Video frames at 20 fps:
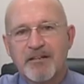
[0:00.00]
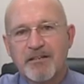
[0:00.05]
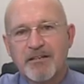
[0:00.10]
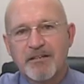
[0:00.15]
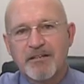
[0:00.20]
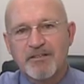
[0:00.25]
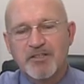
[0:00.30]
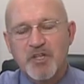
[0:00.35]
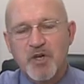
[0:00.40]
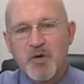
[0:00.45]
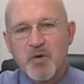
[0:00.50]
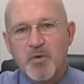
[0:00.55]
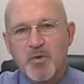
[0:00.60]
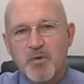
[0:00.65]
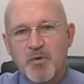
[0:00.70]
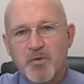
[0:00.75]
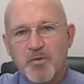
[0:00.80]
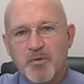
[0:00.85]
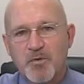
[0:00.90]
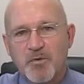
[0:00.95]
So
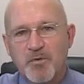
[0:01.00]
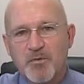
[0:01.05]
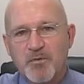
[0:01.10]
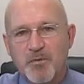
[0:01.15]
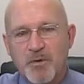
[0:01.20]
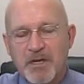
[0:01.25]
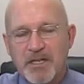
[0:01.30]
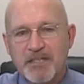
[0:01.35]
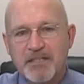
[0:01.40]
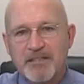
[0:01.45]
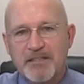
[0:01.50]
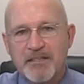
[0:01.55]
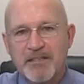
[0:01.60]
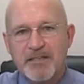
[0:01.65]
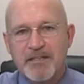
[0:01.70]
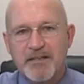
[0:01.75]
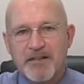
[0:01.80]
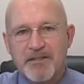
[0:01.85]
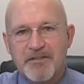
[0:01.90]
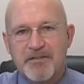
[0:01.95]
what
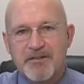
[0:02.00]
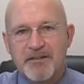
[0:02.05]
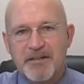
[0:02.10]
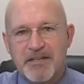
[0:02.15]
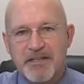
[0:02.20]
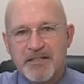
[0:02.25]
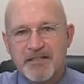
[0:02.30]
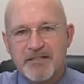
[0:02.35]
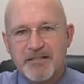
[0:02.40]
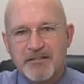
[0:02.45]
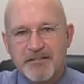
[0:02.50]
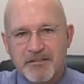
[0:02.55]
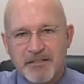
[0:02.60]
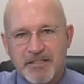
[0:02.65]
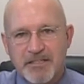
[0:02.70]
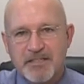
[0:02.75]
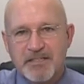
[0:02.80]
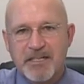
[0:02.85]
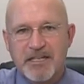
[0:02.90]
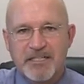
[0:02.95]
the other agent, the
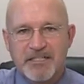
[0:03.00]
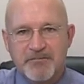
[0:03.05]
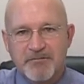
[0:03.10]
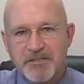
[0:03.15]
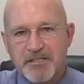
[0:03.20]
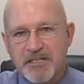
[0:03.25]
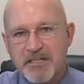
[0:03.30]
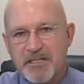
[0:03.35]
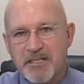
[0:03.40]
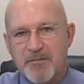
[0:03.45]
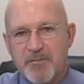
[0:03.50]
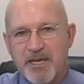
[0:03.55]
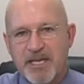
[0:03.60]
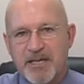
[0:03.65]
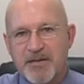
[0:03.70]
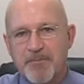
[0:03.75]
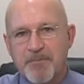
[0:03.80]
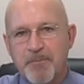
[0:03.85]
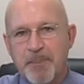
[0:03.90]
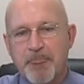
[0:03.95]
listing agent, was telling
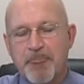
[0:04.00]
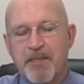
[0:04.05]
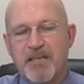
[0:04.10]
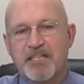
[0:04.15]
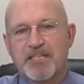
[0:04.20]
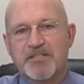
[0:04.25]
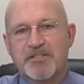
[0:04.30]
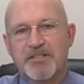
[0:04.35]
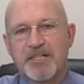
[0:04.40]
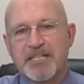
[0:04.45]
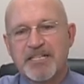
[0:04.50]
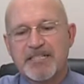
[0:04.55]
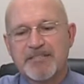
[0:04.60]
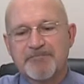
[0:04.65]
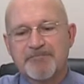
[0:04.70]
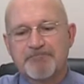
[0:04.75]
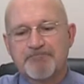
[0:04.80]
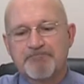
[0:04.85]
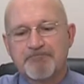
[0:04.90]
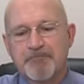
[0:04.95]
me is
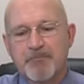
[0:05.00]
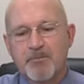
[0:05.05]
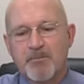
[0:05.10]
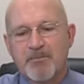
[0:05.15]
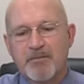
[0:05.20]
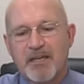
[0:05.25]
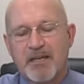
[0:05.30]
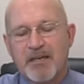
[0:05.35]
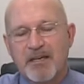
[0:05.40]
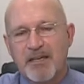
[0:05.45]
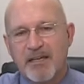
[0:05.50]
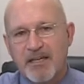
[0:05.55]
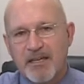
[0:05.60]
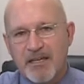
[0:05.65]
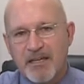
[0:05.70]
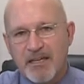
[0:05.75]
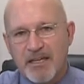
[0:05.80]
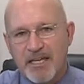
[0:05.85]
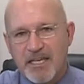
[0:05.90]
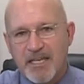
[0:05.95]
that
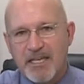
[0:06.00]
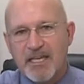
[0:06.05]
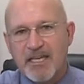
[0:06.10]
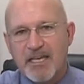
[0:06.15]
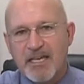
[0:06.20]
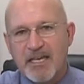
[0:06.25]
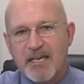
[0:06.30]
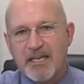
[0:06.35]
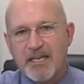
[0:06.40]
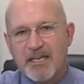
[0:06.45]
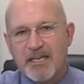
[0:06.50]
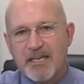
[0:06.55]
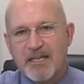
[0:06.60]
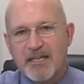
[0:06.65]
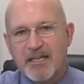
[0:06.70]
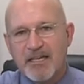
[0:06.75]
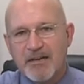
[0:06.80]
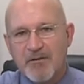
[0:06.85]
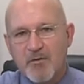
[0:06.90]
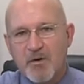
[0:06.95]
he
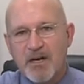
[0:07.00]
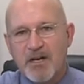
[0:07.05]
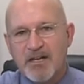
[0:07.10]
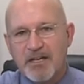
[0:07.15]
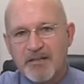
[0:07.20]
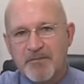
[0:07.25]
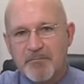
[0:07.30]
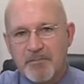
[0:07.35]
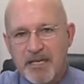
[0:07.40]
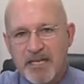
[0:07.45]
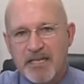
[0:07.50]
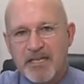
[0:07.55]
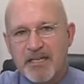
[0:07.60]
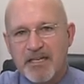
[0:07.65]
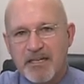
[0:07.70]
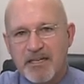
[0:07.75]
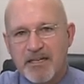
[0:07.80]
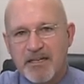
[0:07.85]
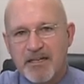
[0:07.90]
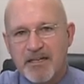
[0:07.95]
wanted
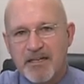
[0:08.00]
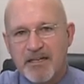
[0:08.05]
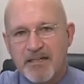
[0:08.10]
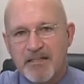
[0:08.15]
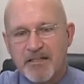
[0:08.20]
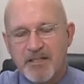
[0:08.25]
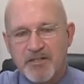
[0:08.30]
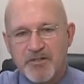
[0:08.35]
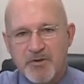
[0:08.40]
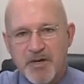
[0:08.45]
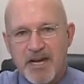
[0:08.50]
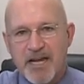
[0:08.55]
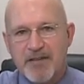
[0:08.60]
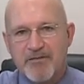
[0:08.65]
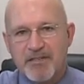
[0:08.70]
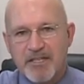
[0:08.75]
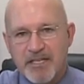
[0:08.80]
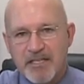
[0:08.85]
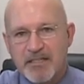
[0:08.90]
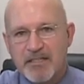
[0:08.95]
me to
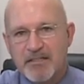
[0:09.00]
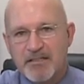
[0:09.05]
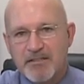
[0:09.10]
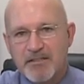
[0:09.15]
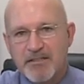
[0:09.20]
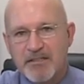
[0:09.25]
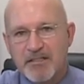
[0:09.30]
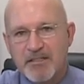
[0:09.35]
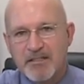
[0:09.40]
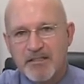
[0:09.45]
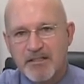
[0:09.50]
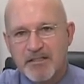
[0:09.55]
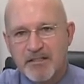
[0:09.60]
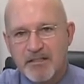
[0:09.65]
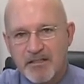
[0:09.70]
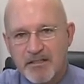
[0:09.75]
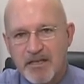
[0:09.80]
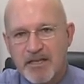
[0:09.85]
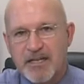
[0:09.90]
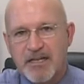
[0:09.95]
draft his
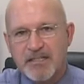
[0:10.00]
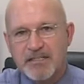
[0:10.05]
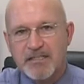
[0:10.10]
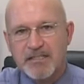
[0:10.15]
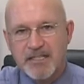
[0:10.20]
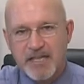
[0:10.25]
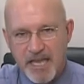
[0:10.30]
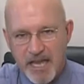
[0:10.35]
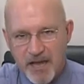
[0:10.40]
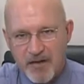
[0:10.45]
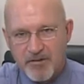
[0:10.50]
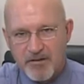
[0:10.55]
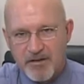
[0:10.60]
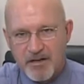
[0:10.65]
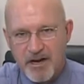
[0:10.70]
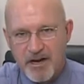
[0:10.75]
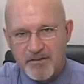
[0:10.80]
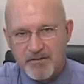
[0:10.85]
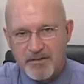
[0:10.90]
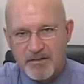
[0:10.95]
client's
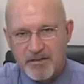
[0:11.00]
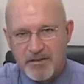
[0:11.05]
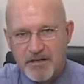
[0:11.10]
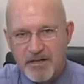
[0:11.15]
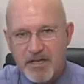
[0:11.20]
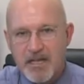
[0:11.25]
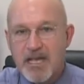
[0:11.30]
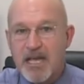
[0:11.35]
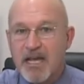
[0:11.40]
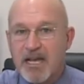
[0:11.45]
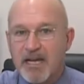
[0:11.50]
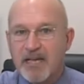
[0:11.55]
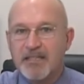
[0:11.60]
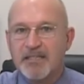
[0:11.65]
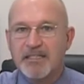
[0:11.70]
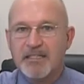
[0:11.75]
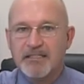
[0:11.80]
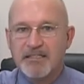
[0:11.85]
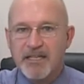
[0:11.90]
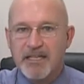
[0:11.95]
counteroffer and
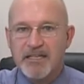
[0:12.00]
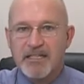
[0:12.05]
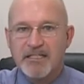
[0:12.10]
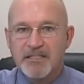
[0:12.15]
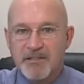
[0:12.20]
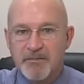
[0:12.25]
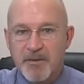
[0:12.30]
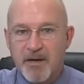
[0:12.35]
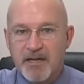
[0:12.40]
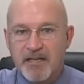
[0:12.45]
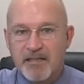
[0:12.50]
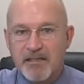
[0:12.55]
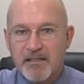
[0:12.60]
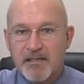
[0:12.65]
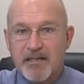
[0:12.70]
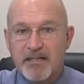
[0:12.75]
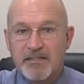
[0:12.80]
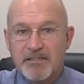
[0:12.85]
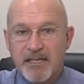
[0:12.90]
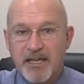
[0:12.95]
then take it to my
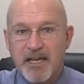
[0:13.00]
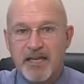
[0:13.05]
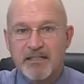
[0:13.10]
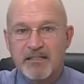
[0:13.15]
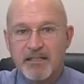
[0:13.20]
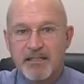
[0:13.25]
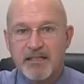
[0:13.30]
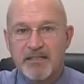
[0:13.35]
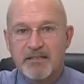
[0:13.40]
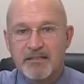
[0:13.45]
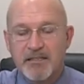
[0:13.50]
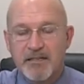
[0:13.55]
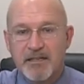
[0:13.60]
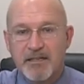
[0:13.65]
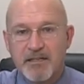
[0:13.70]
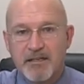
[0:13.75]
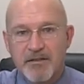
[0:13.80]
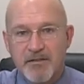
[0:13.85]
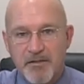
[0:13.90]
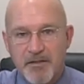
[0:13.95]
clients and get
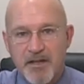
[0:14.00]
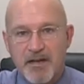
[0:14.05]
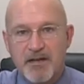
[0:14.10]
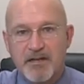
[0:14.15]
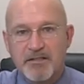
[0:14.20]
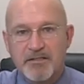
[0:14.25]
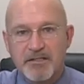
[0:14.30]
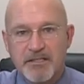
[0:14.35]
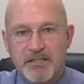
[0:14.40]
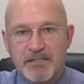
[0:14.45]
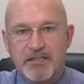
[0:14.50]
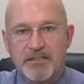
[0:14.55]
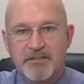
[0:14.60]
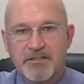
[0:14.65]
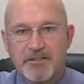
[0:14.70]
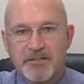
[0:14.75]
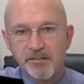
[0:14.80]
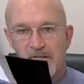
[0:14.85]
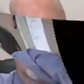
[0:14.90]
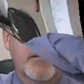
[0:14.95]
their signature.